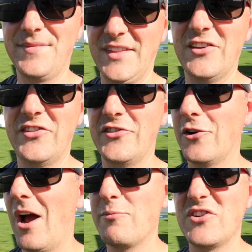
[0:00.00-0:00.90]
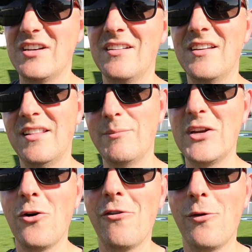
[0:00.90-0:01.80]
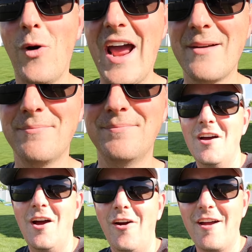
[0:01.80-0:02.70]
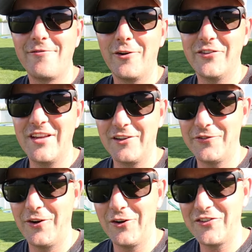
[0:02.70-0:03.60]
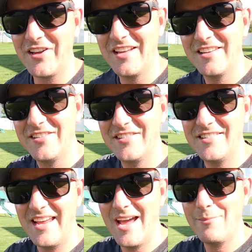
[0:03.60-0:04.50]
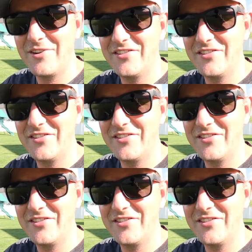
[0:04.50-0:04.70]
this is your option. Let me go over why. All right, first things first, stamped